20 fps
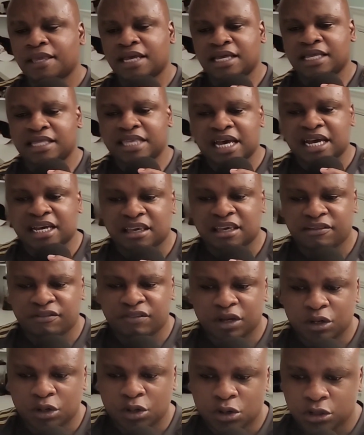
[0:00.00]
they are
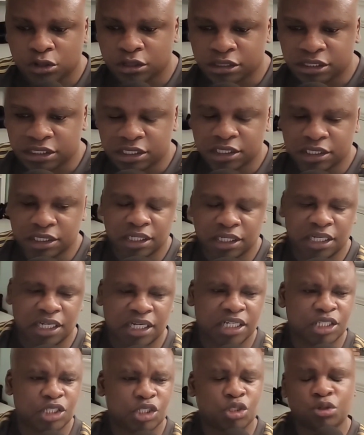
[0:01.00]
giving Lloyd
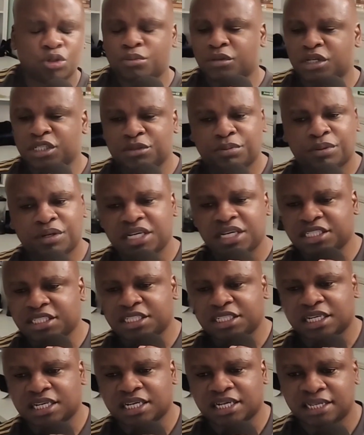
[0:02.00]
too much
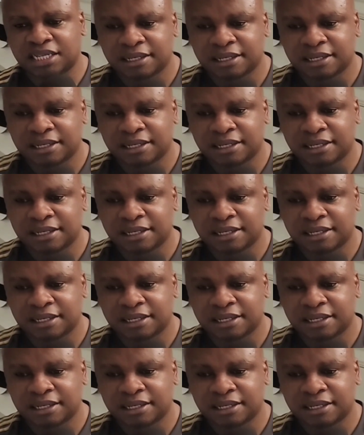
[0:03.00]
pressure.